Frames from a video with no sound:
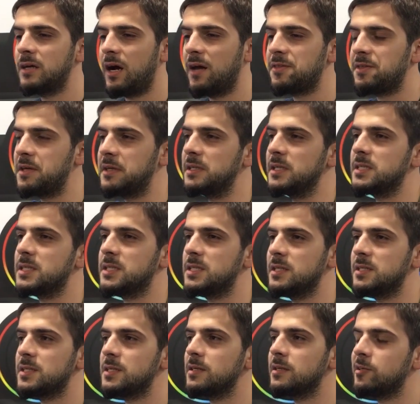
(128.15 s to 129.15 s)
I think it's
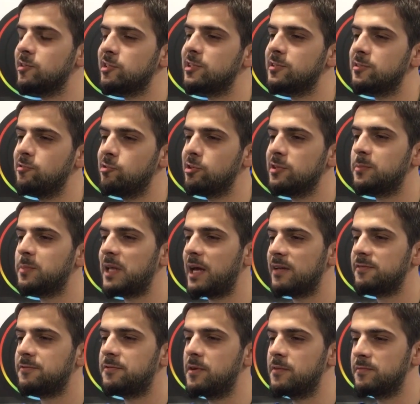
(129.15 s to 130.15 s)
it's a good good
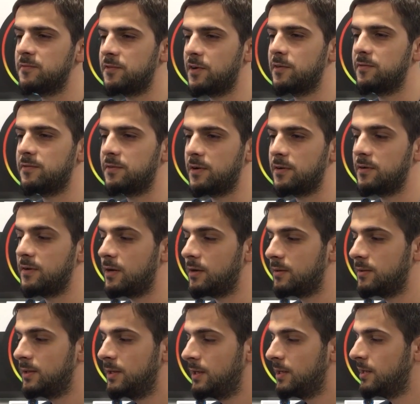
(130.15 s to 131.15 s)
platform for, for a,